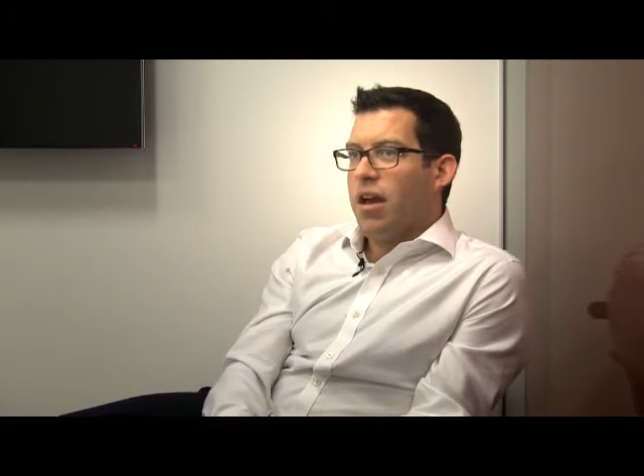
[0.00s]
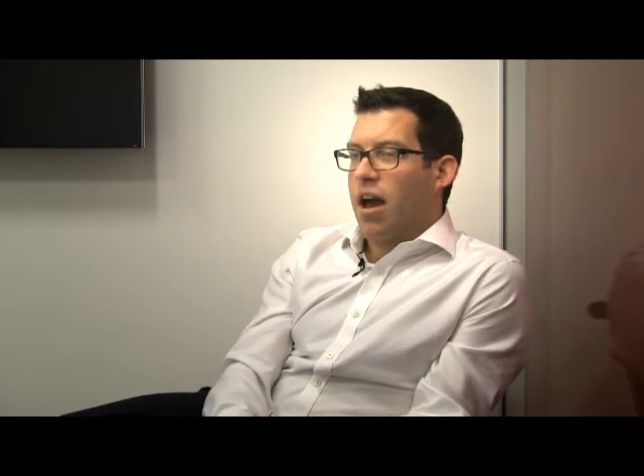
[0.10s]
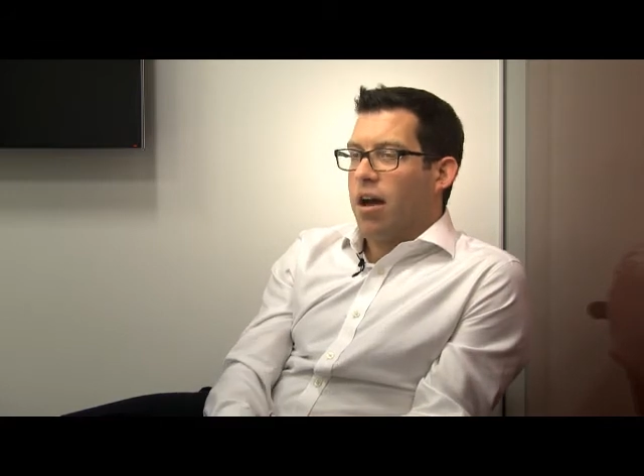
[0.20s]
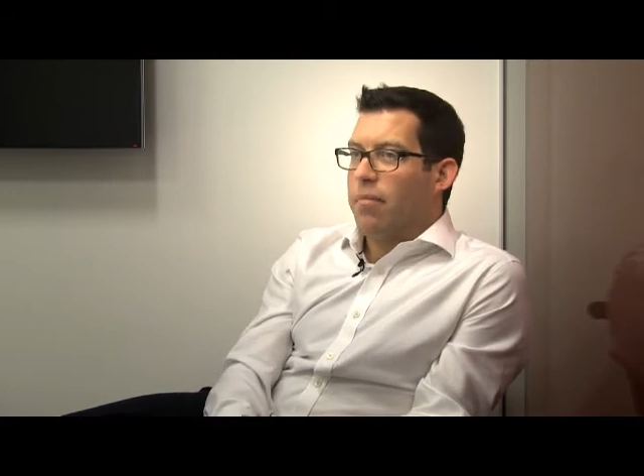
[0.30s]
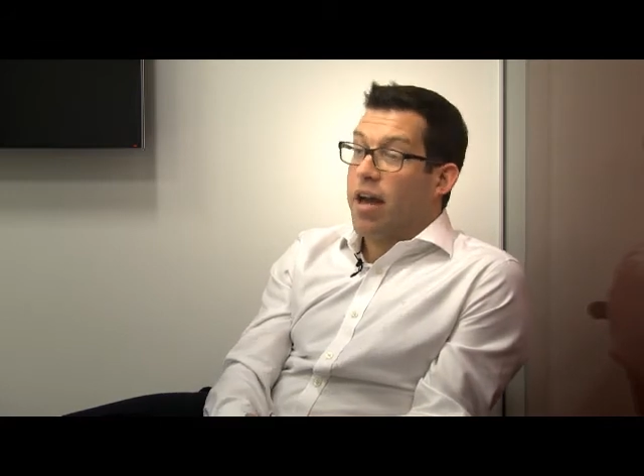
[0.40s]

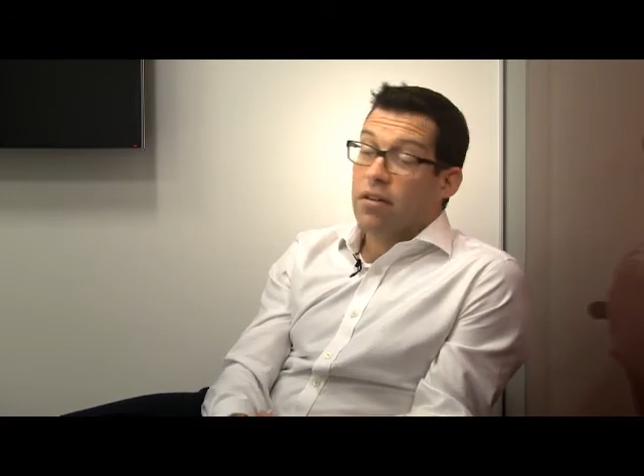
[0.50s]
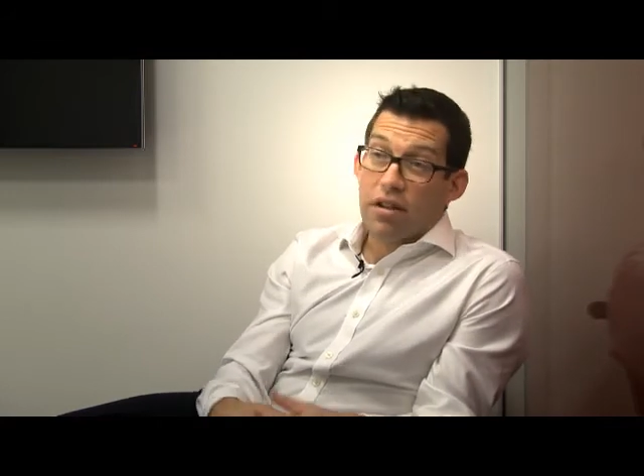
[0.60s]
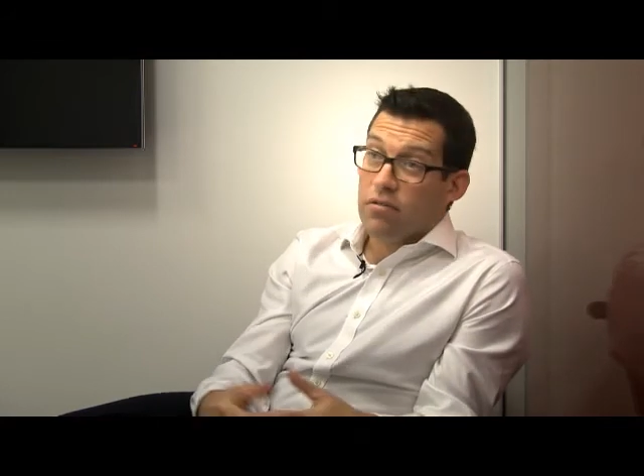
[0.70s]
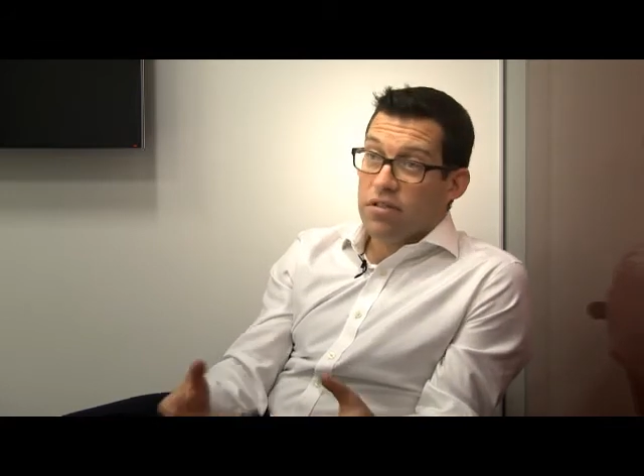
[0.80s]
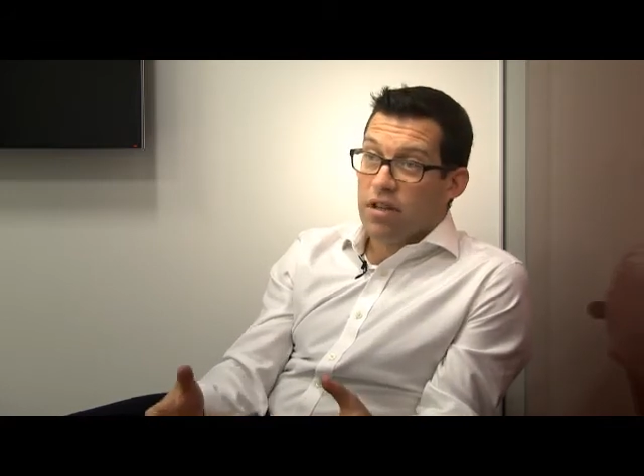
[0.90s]

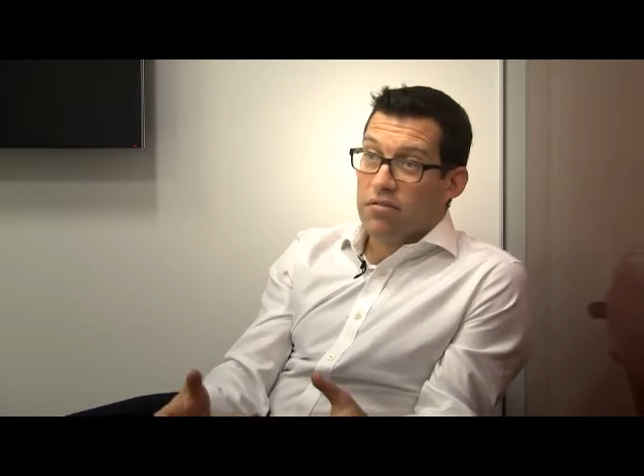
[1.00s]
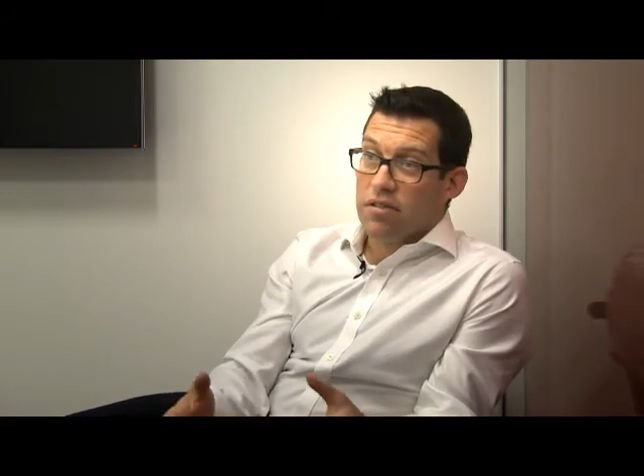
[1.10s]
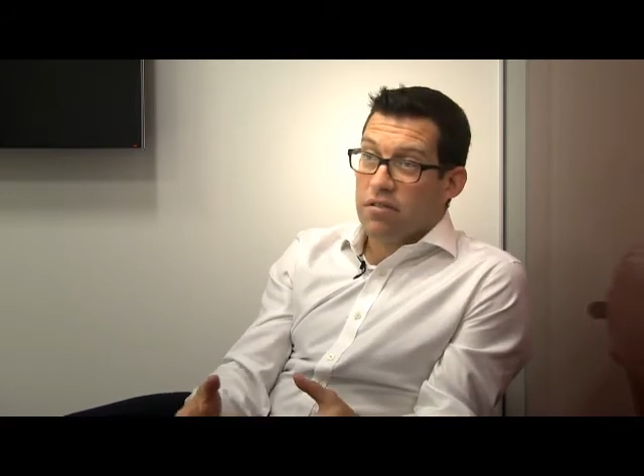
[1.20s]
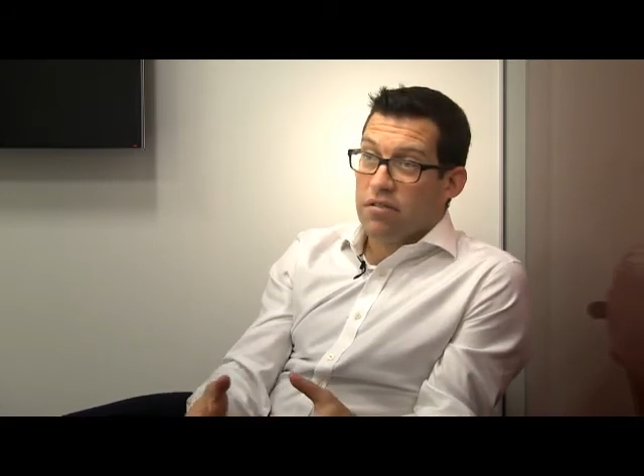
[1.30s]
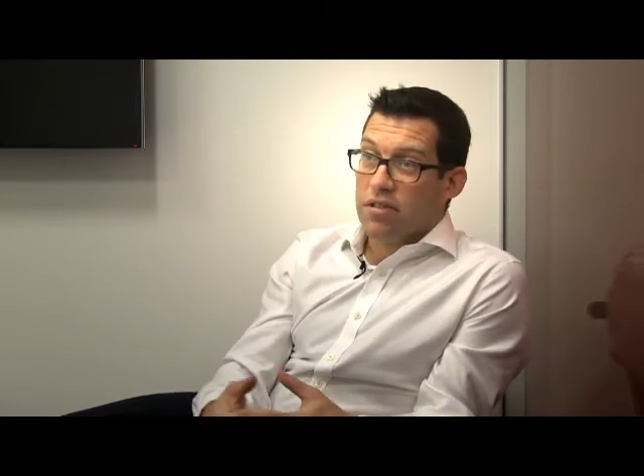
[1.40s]
and also
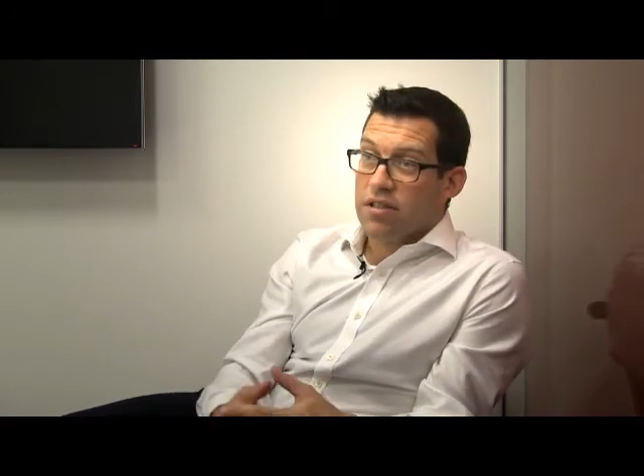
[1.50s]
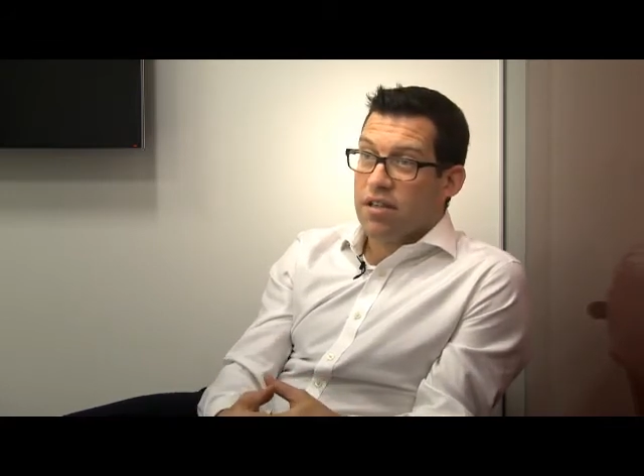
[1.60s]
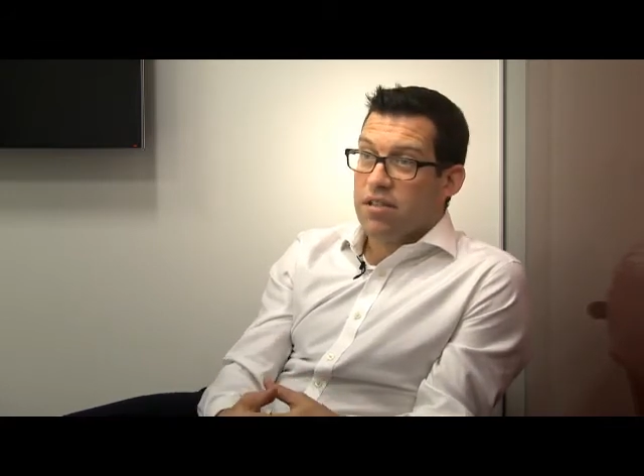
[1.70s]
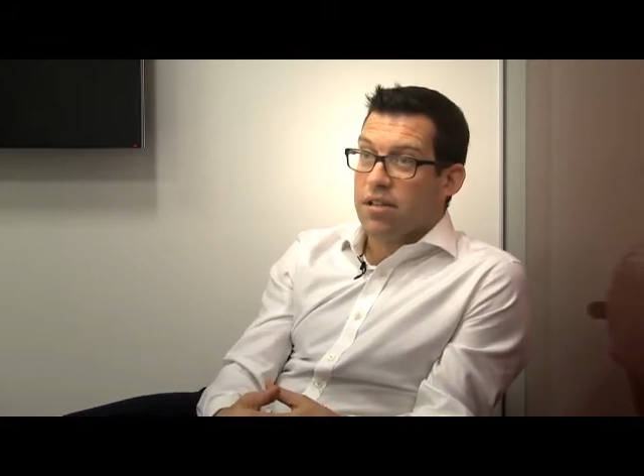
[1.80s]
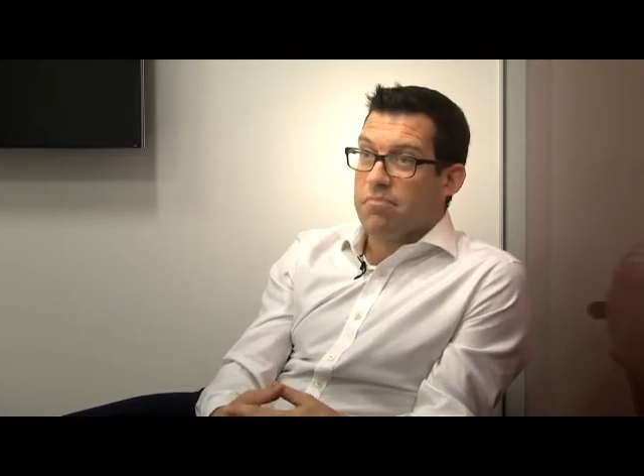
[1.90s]
to
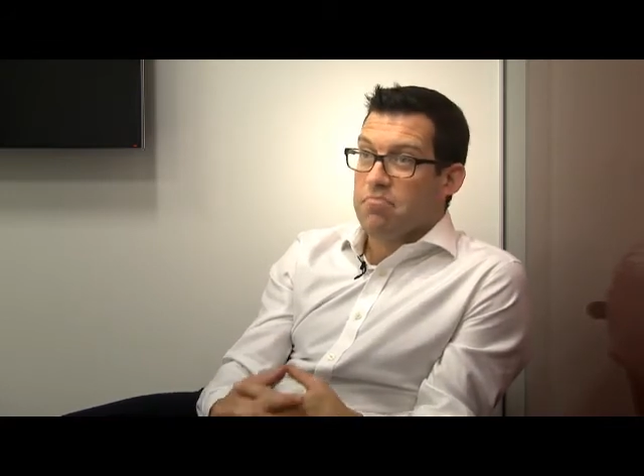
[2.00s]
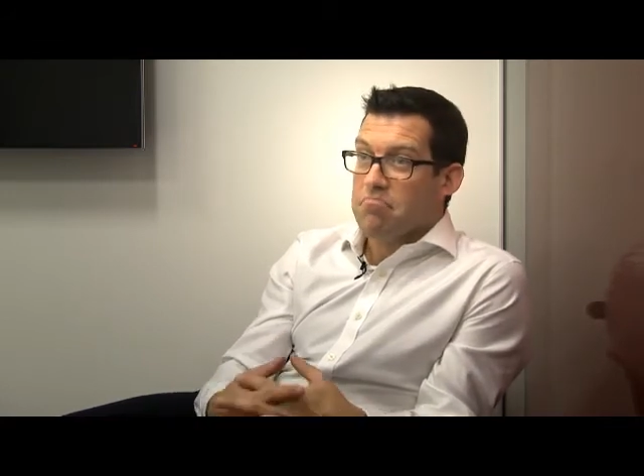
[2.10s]
essentially